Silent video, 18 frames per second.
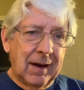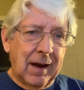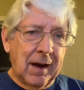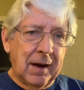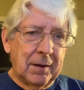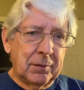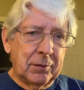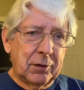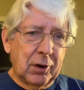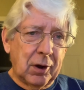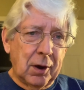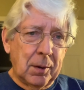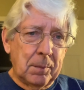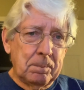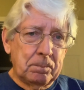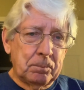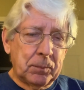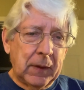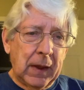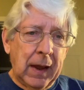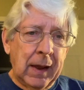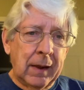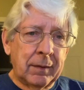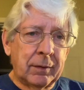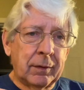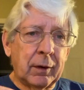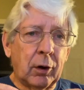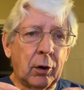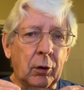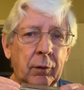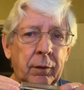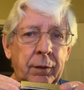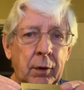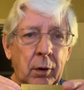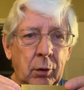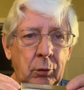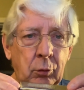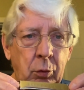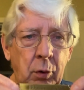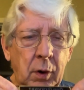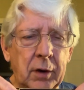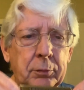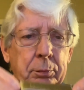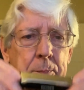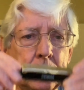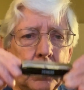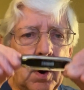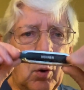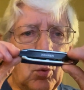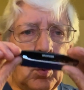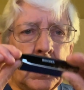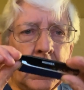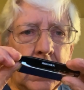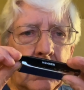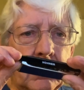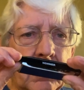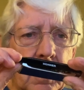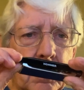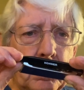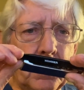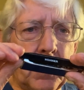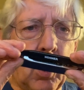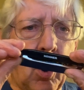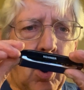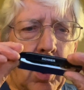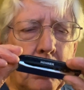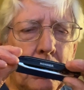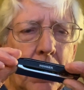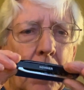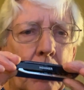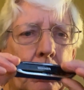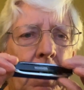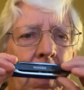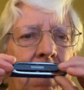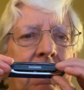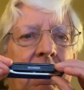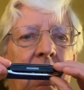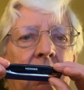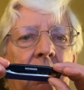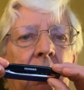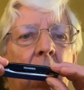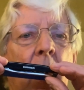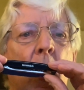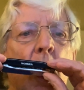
And they're crisp when you tip the harp up like this.